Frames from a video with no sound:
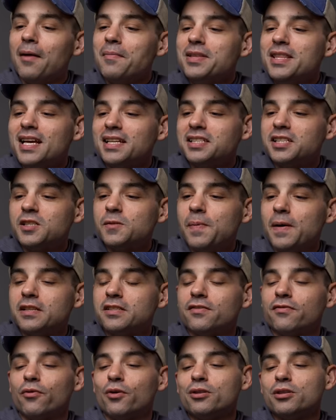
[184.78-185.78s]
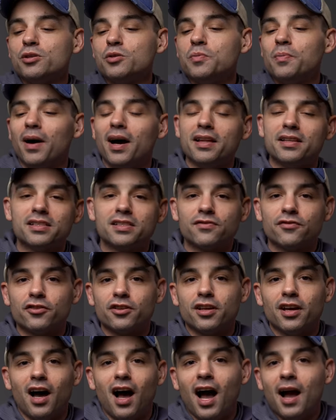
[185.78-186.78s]
I mean, that's expensive whether you buy this for
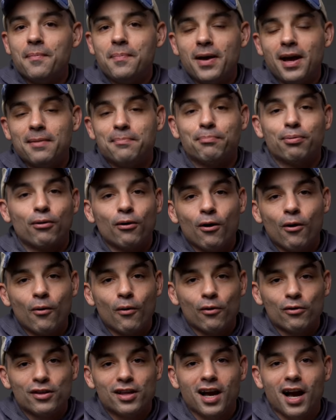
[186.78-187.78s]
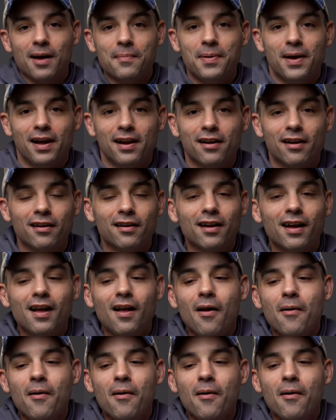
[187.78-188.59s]
the iPad Pro or the iPad Air,